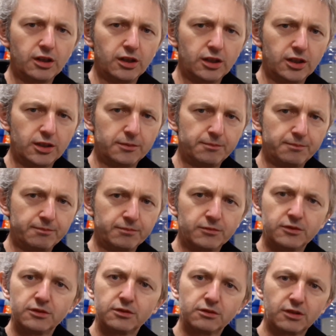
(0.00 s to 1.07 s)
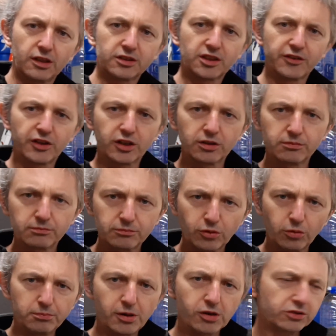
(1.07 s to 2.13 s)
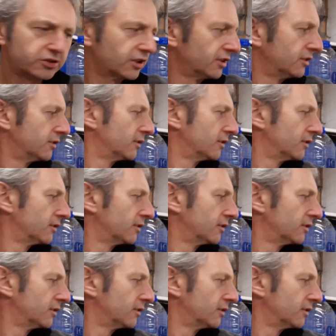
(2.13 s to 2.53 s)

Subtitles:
Let's give it an unboxing.